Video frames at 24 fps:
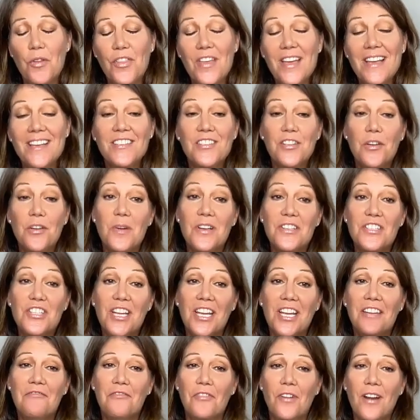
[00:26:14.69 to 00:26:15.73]
thanks so much
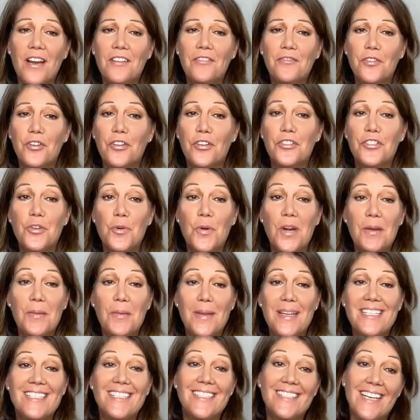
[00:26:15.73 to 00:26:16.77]
again, Frank, for joining
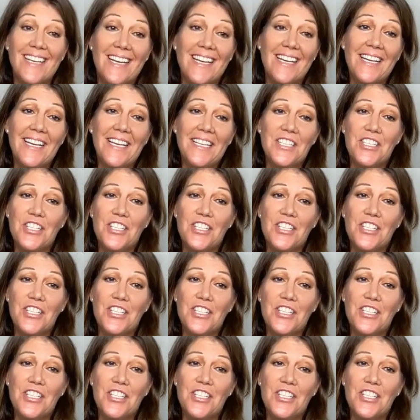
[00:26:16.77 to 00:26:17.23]
me today and